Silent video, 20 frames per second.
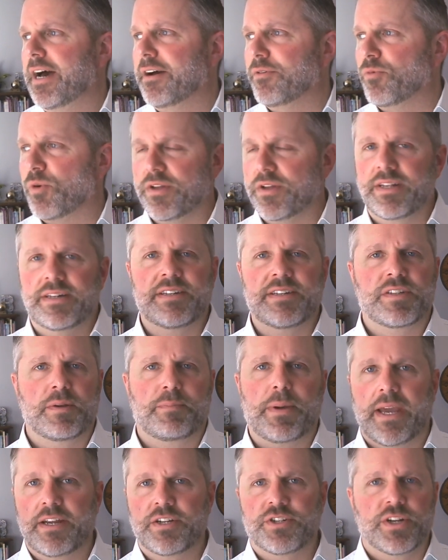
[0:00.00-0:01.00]
where the
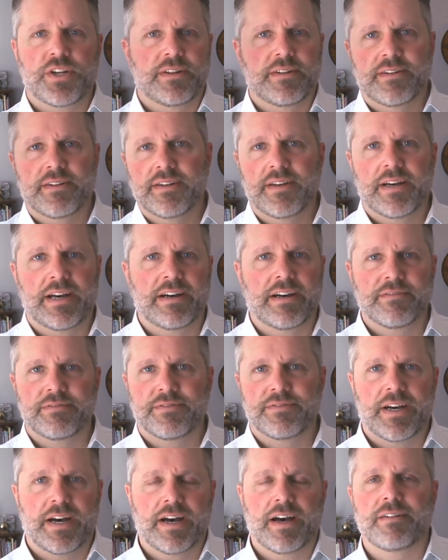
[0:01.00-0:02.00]
dissipation
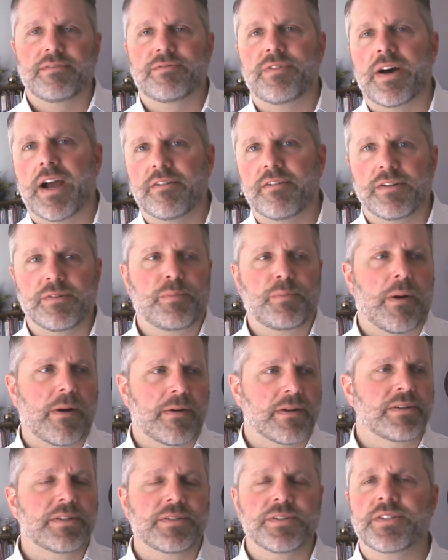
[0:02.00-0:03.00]
of viral
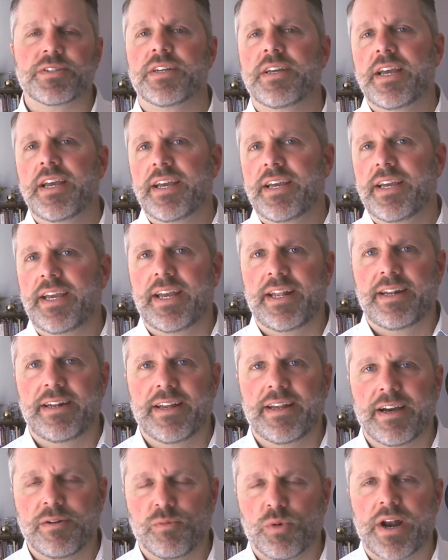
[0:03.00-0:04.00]
particles and
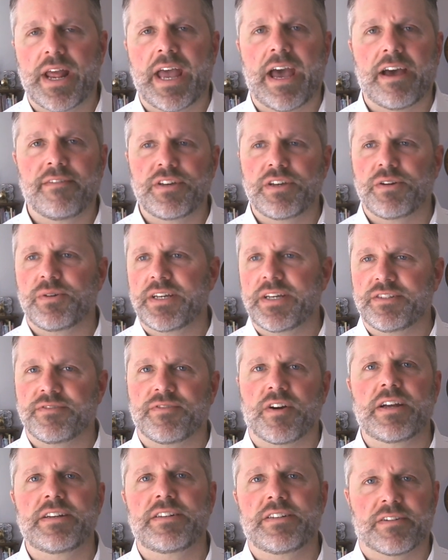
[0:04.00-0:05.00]
what have you is
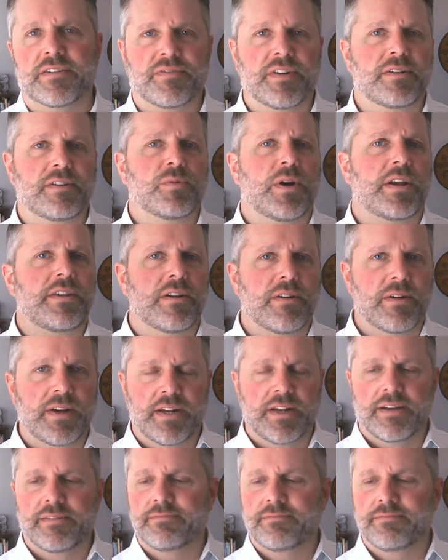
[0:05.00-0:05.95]
very different when you're in